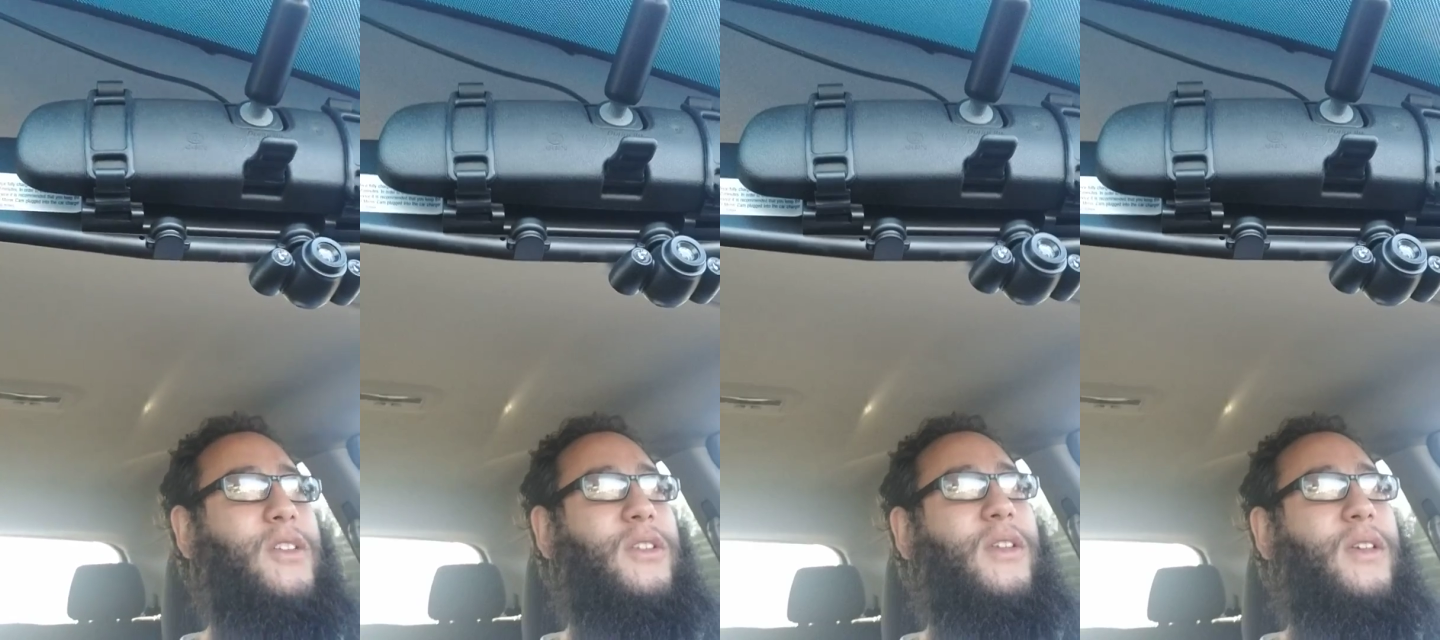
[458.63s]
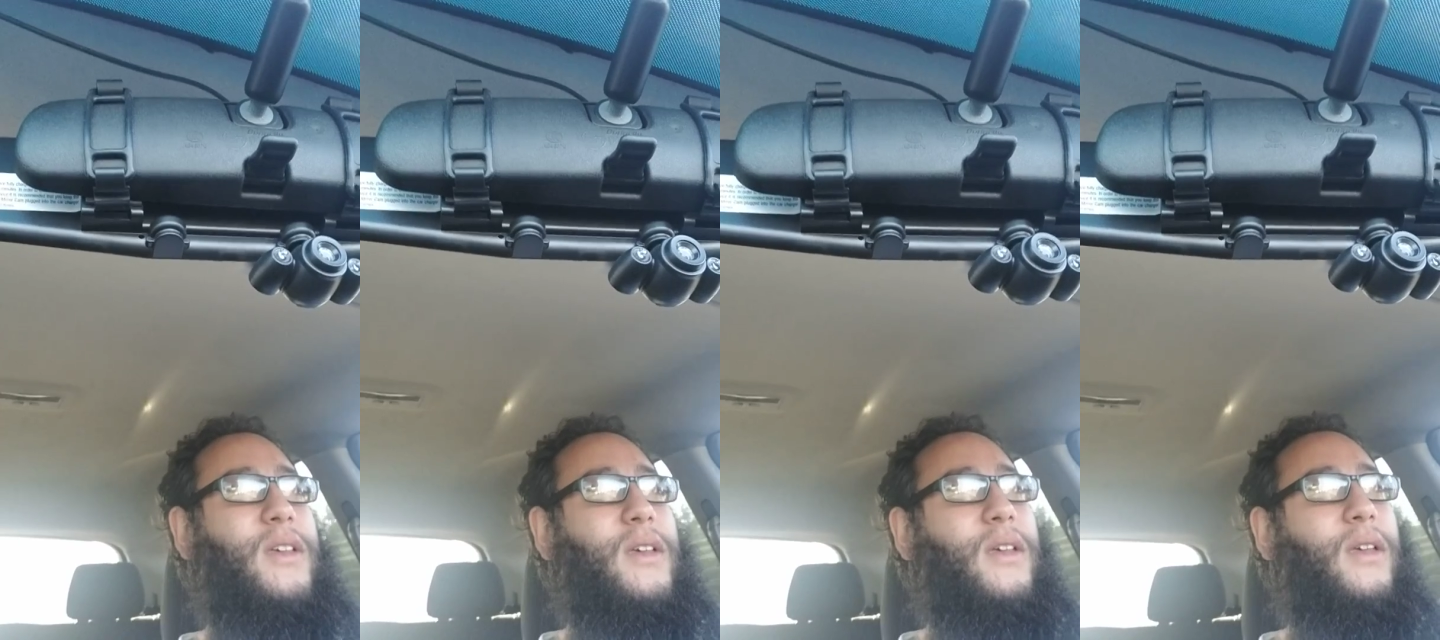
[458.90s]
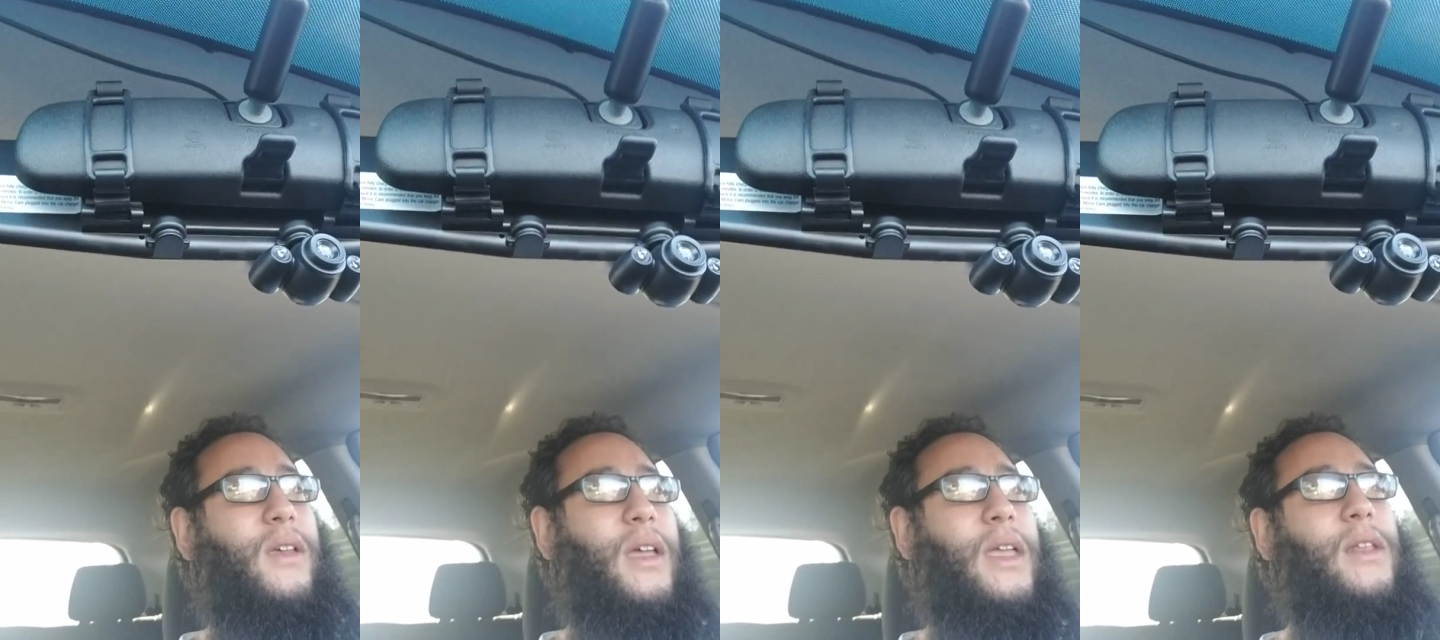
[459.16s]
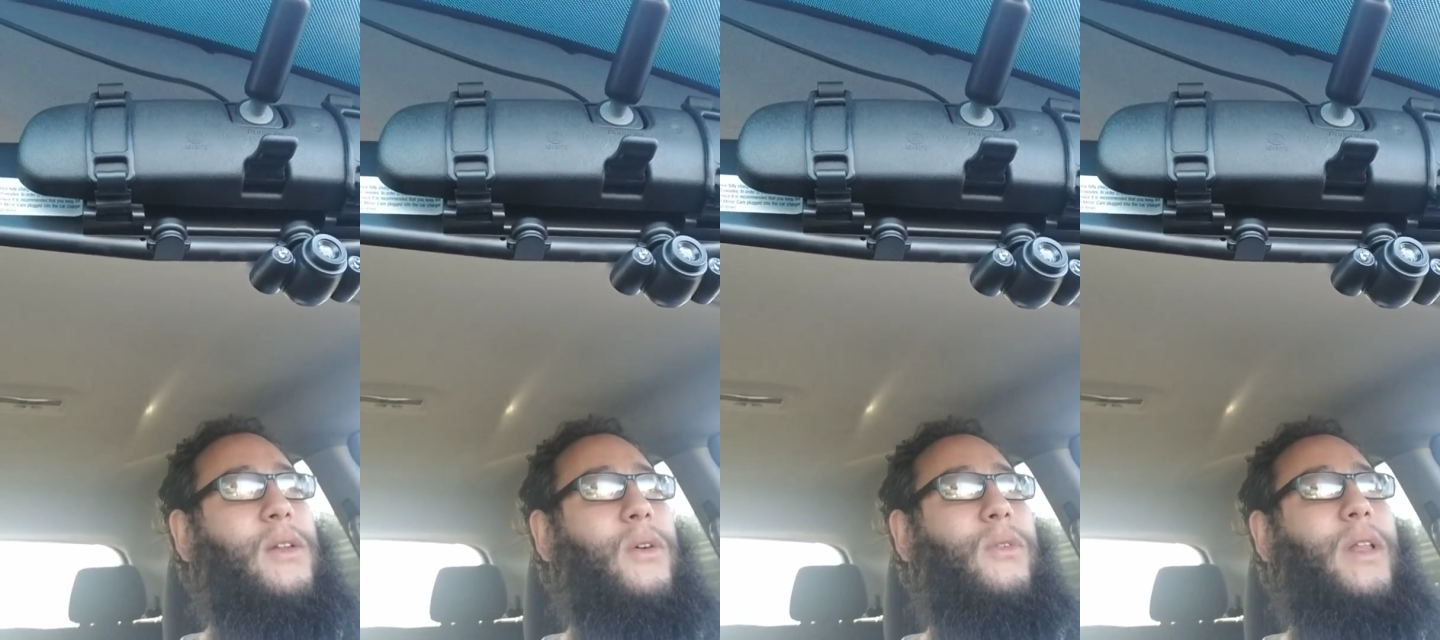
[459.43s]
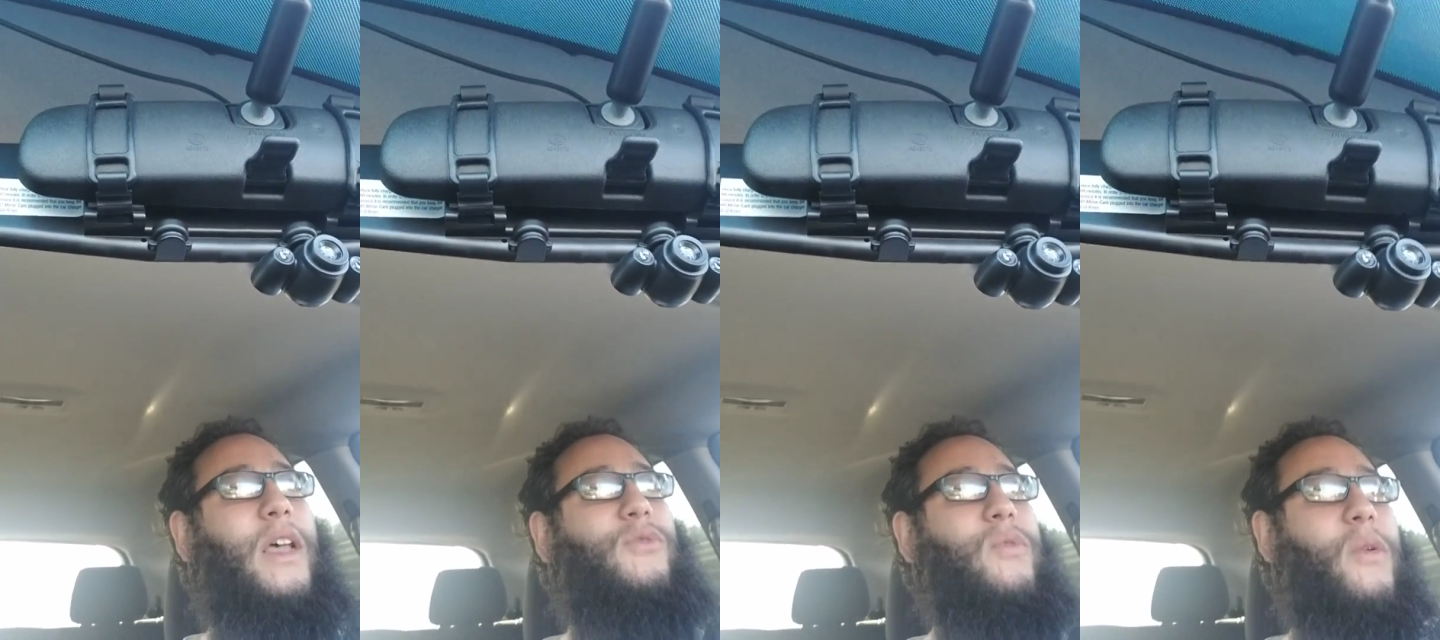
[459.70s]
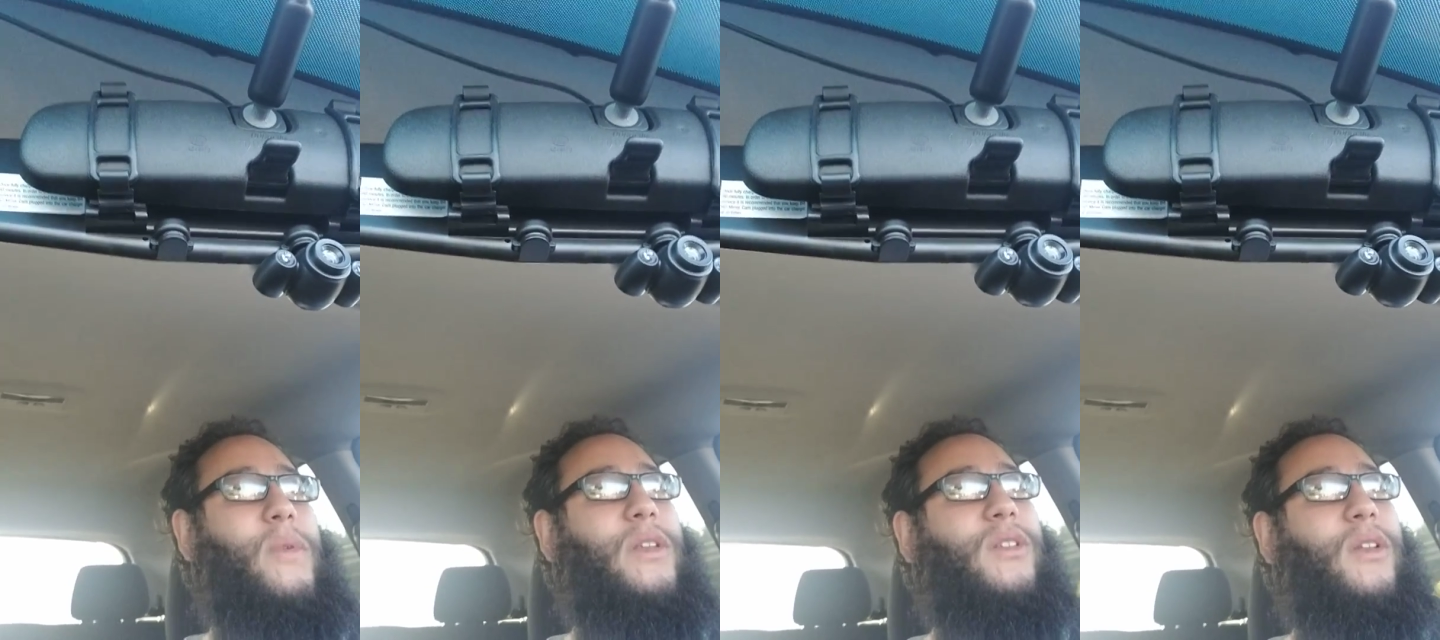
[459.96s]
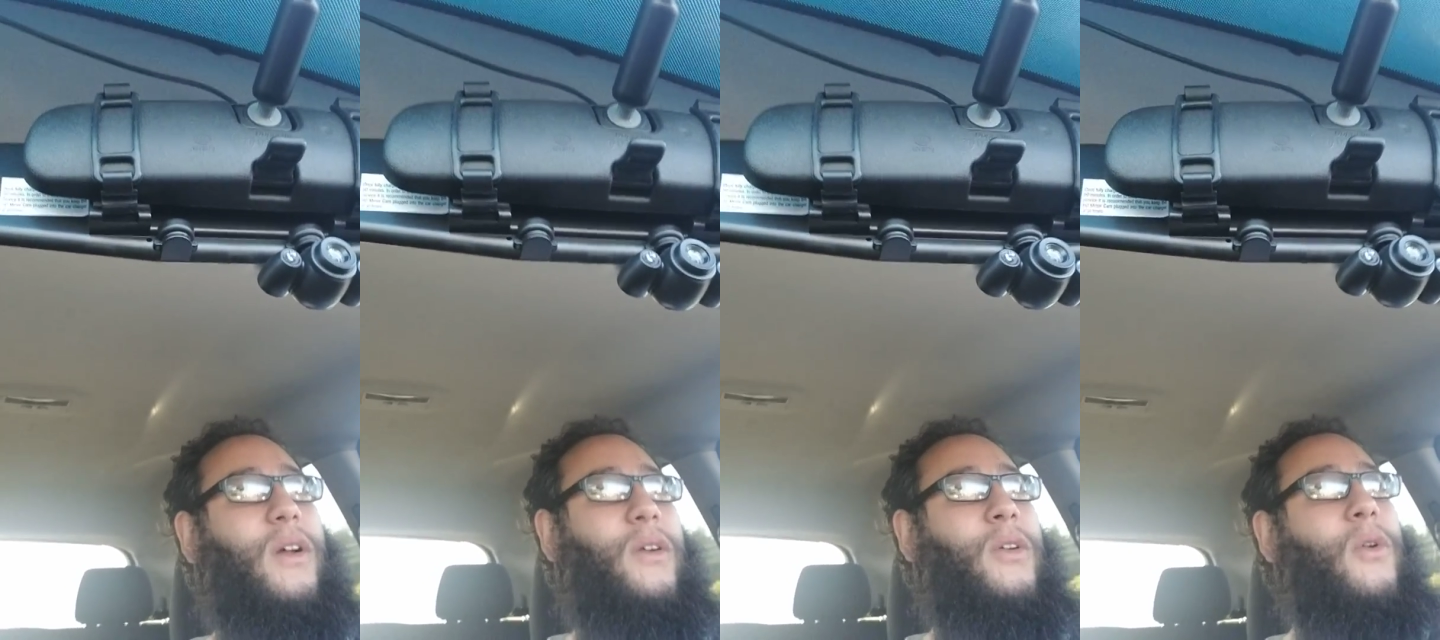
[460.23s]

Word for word: and you know that's when we start